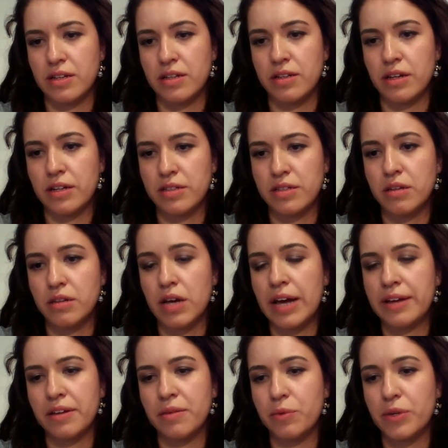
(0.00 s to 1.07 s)
And
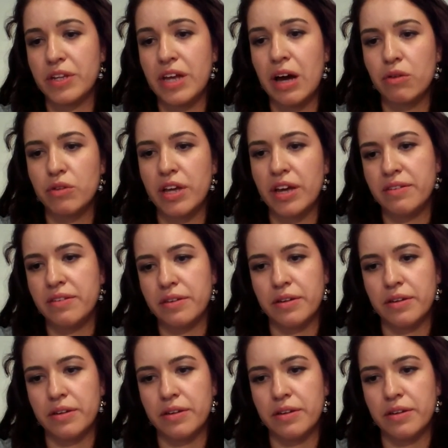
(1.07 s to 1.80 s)
I think without that,